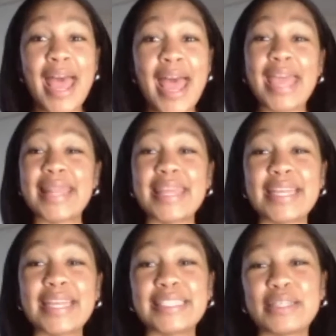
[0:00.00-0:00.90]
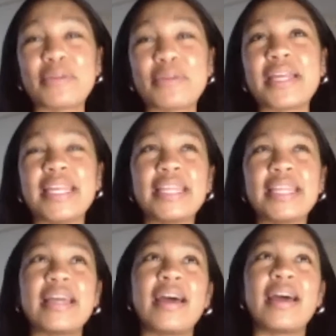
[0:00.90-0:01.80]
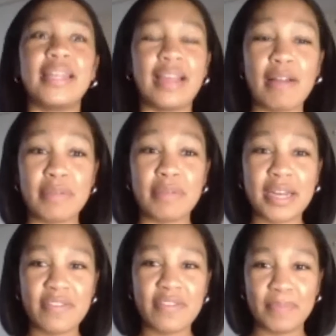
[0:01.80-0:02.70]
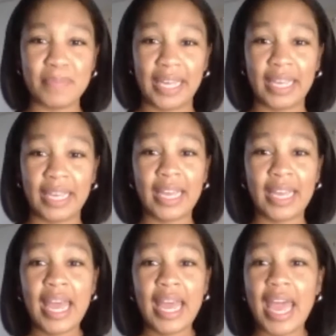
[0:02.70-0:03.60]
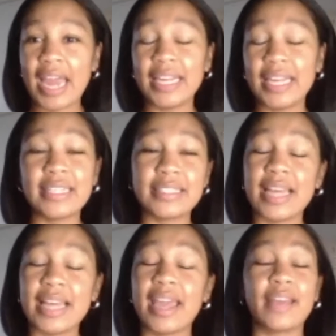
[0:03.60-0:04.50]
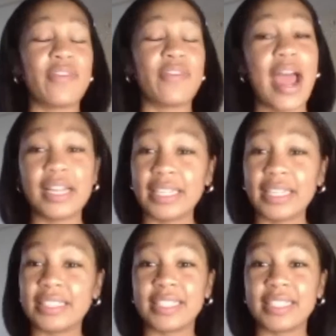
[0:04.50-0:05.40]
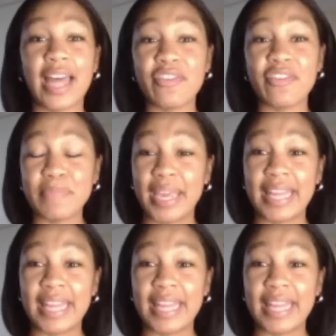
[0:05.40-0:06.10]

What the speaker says: And then he thought he got rid of me, and he was like, finally she left me.